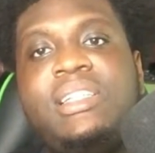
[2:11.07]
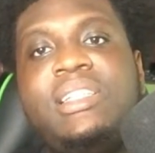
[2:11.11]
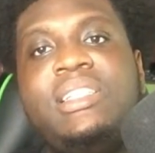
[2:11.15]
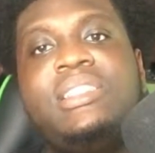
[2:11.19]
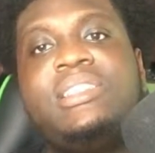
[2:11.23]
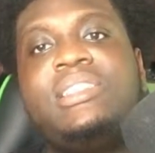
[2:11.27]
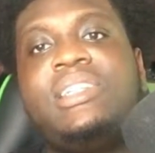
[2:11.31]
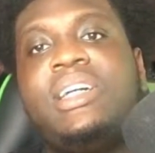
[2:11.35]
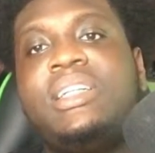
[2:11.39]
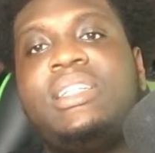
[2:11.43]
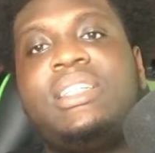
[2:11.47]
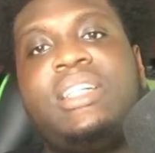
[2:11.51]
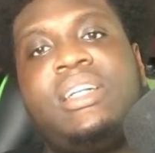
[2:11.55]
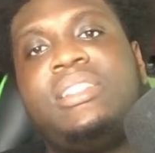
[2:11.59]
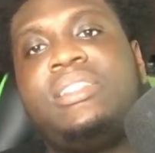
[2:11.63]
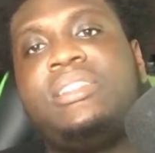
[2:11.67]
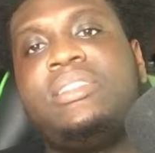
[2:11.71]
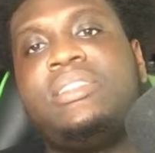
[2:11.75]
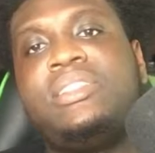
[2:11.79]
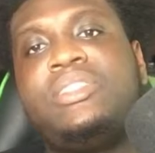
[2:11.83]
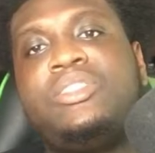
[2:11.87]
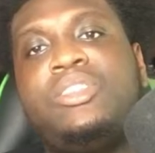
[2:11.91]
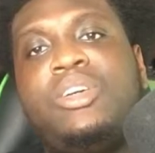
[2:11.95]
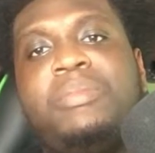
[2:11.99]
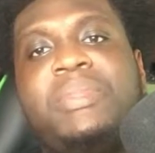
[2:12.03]
he shut down
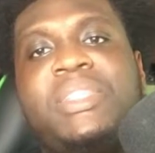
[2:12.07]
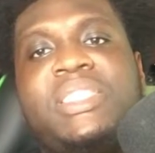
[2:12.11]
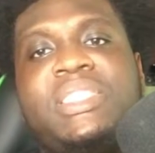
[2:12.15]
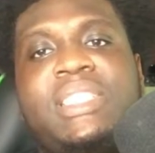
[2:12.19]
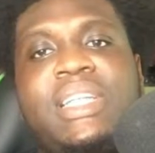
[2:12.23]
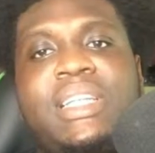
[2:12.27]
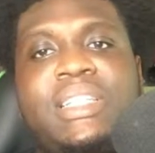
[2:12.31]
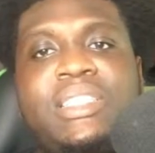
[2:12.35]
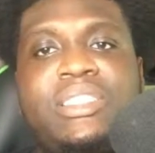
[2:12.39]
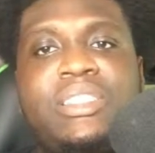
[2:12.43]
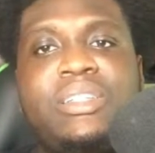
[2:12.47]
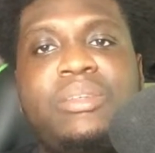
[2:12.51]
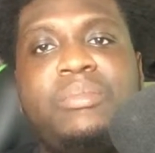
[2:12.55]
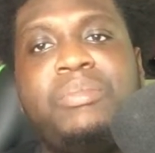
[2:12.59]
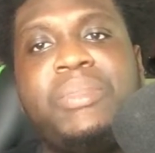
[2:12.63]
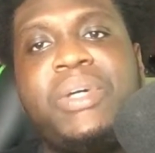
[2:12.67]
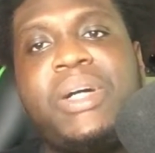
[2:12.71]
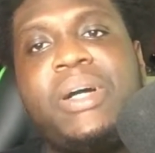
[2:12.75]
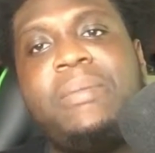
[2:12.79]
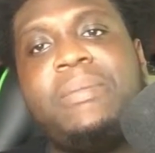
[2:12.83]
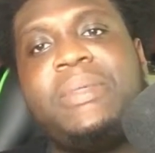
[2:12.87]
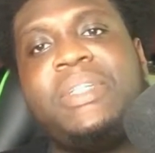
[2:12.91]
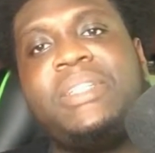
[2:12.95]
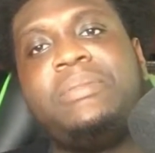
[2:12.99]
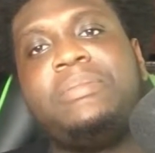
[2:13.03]
the shopping centre in
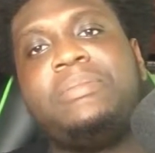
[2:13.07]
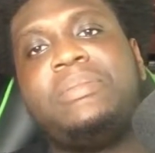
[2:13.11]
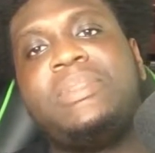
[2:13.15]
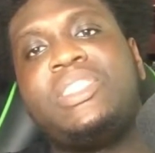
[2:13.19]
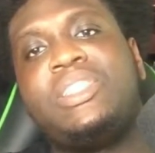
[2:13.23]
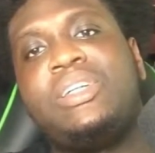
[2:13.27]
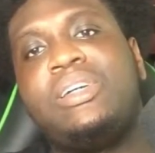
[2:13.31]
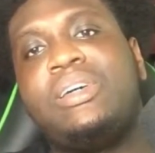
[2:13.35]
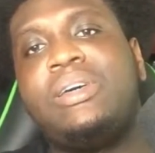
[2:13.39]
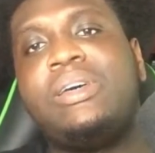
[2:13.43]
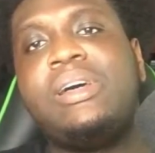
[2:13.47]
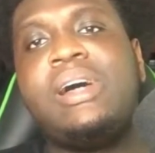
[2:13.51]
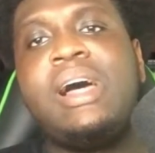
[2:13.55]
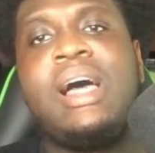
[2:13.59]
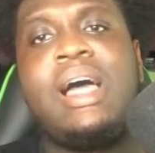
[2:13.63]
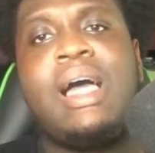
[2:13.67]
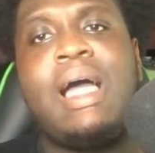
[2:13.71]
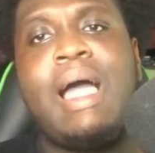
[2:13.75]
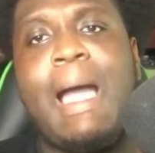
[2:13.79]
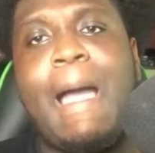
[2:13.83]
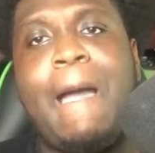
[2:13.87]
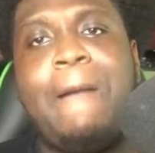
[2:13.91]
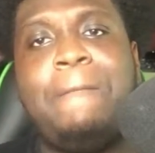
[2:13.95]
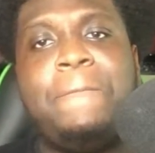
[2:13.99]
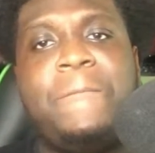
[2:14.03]
Birmingham, so
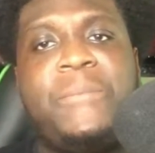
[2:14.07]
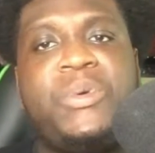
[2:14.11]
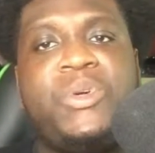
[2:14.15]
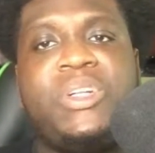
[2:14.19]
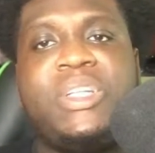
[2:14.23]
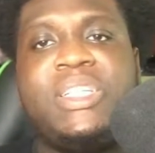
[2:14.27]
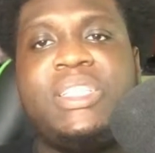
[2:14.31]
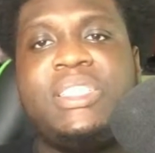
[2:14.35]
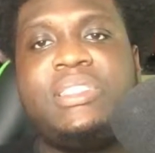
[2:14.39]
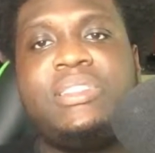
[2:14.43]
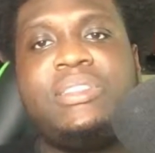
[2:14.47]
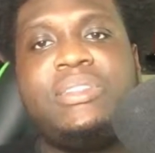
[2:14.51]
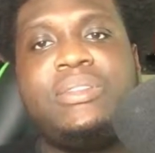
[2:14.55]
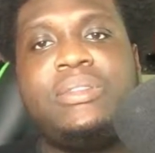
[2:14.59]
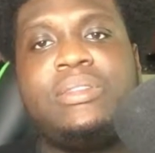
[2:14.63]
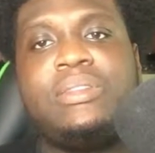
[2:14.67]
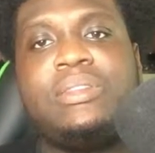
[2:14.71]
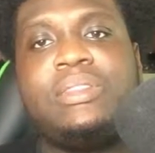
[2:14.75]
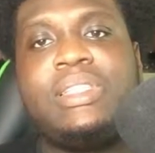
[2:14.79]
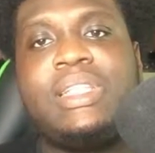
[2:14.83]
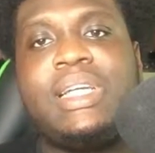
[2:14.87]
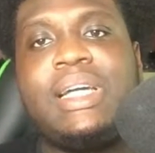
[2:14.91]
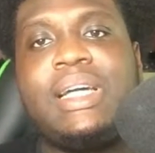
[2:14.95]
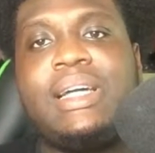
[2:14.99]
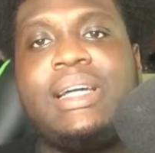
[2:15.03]
I'm pretty
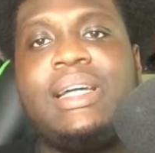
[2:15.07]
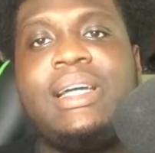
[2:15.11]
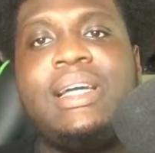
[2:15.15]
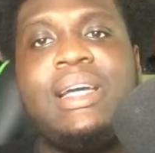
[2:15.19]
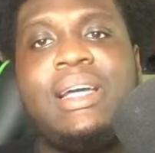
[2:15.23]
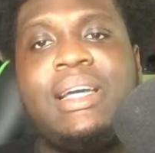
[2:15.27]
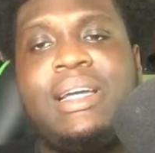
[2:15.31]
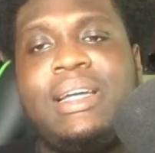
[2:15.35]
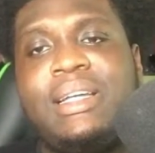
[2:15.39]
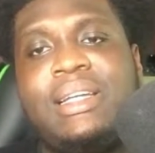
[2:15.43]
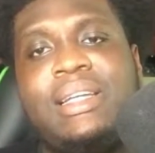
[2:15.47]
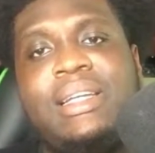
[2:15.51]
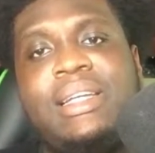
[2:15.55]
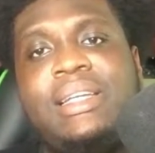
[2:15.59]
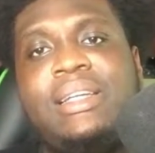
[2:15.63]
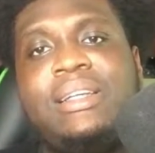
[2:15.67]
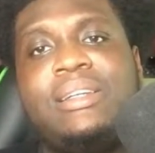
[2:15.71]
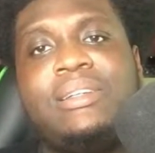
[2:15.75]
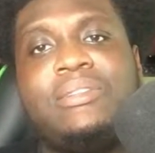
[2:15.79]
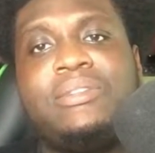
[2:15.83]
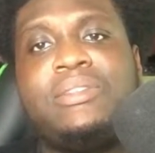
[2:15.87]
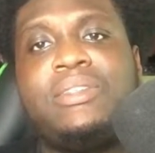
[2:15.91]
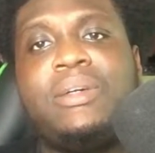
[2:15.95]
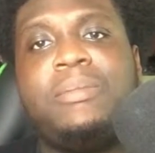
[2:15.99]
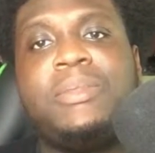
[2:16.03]
sure that he
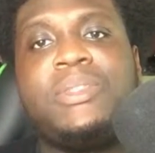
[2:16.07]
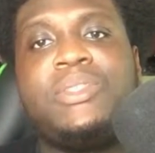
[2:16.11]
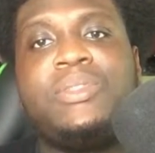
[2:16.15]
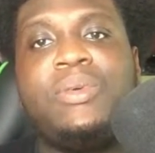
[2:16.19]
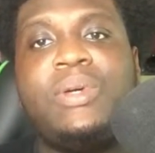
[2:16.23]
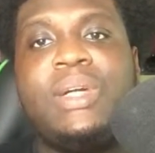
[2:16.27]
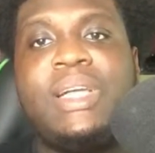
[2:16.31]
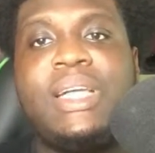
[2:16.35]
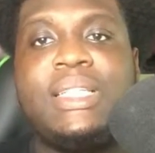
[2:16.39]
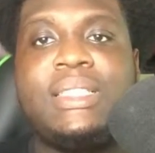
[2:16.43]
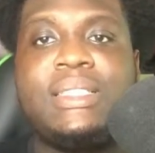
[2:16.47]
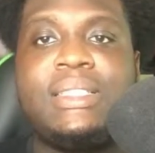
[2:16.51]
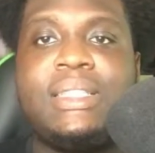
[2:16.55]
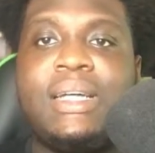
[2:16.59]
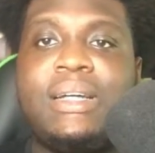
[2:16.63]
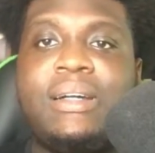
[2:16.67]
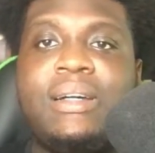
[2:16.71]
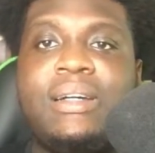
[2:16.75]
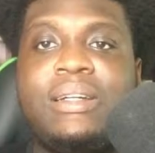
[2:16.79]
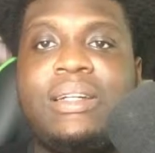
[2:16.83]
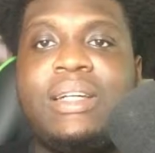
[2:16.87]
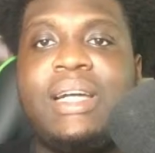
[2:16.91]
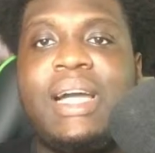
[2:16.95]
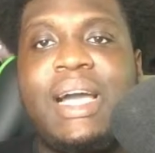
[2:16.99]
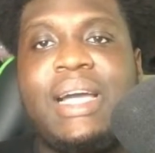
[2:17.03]
of some sort is
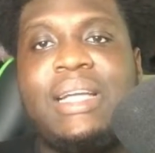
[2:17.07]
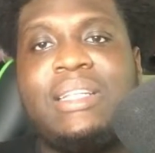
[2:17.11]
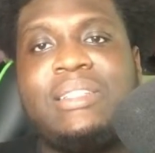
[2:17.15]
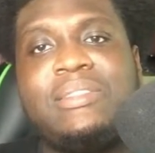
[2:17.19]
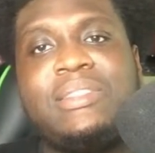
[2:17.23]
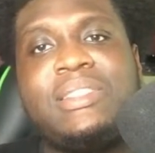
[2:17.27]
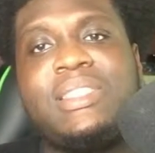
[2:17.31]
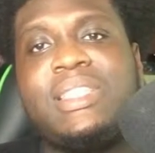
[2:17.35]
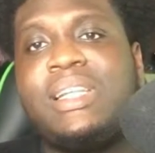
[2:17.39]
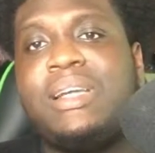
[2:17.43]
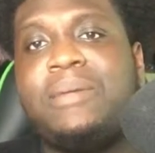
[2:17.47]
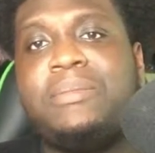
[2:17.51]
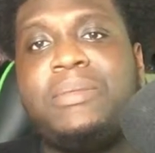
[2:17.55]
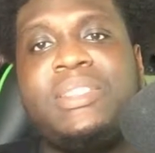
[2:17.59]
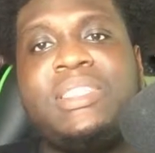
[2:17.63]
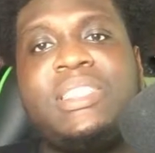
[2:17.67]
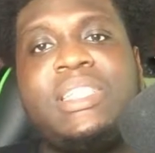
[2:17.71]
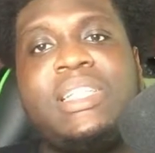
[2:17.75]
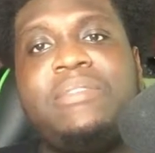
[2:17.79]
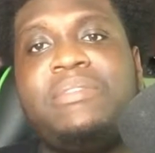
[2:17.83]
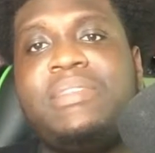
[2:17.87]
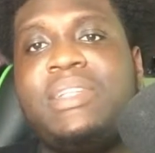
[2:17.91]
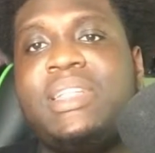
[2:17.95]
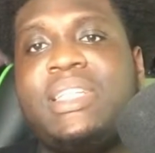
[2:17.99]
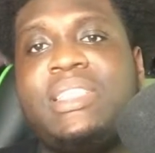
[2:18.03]
a kind of
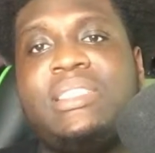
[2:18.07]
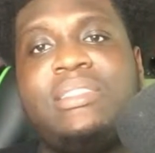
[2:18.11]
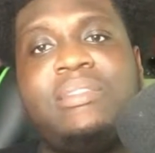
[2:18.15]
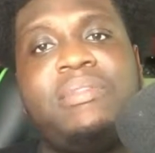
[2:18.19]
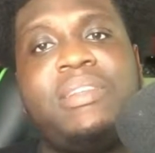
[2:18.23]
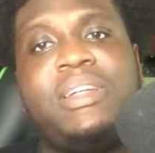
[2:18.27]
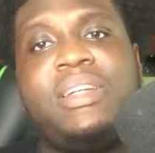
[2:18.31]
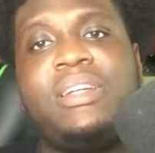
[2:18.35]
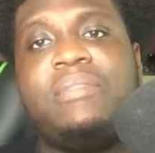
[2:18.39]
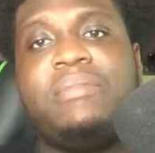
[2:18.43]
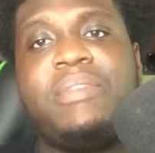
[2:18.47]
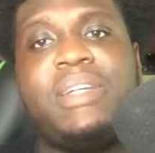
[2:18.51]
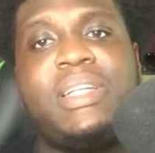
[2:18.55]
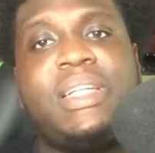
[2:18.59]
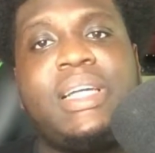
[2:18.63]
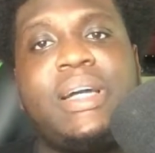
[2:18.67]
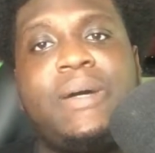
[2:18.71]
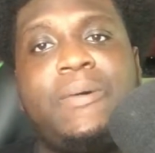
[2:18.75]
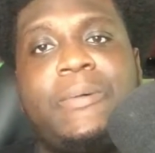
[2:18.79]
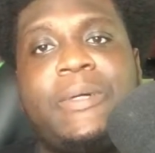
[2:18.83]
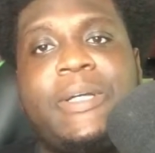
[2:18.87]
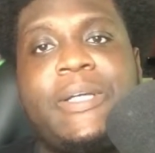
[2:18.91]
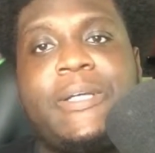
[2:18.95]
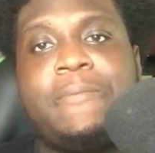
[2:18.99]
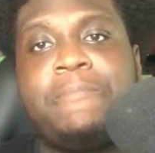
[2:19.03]
celebrity, if you need to think of it
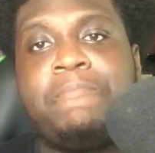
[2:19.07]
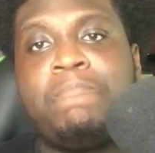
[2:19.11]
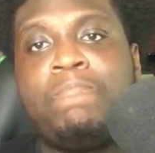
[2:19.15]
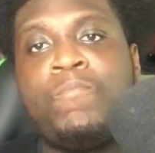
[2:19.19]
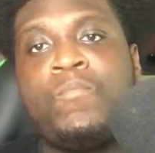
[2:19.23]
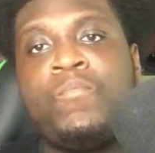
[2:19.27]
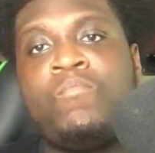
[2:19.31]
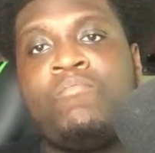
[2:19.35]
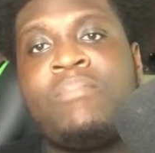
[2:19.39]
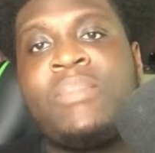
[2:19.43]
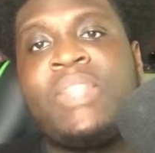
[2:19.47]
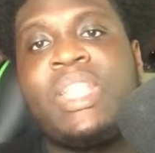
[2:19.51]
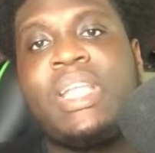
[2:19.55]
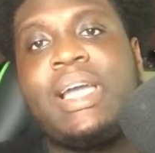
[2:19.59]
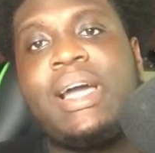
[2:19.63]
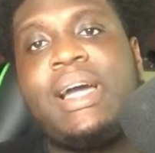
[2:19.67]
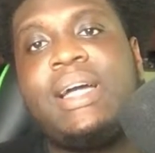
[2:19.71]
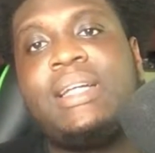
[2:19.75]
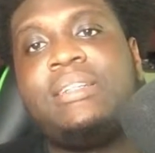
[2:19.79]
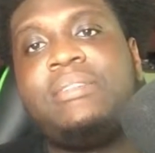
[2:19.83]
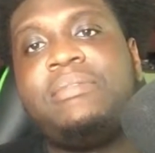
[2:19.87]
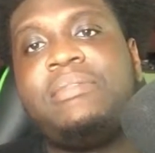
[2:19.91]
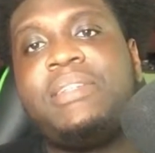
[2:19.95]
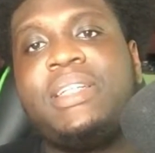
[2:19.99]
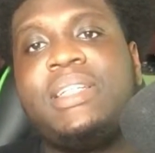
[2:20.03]
that way.
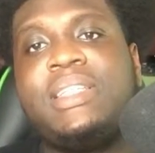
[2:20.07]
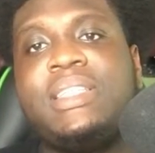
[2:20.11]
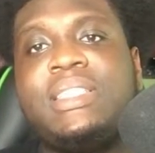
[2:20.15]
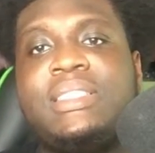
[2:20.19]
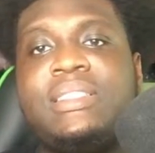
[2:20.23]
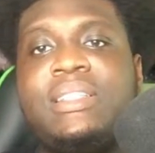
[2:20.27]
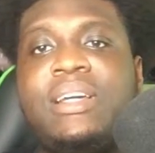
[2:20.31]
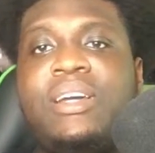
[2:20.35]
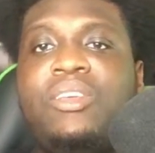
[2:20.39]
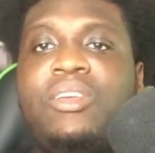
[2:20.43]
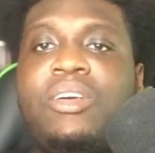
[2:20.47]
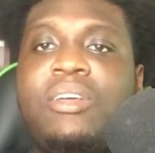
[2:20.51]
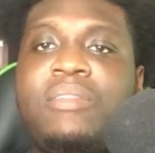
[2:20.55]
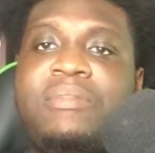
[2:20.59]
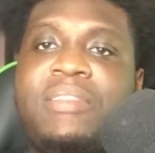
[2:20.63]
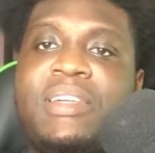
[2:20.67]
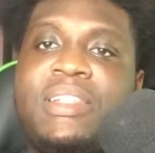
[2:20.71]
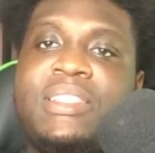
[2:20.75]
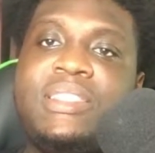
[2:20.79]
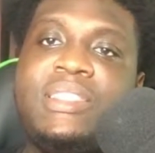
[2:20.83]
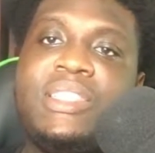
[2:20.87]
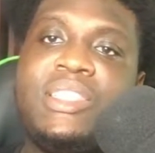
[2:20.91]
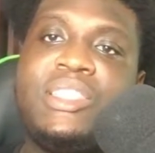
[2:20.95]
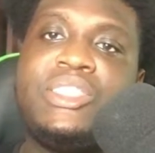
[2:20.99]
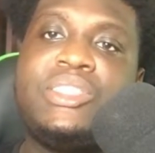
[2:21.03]
And the thing is, a lot of
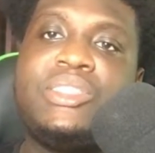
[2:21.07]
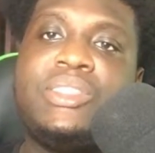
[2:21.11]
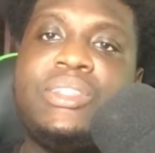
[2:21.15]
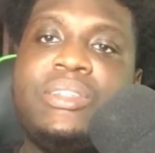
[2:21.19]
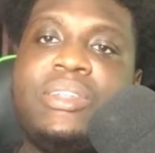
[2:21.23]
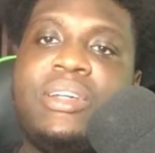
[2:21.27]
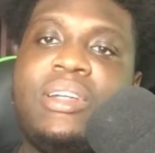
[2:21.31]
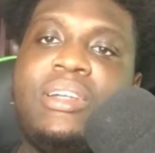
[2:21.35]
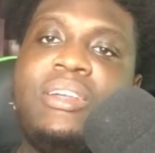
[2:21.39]
things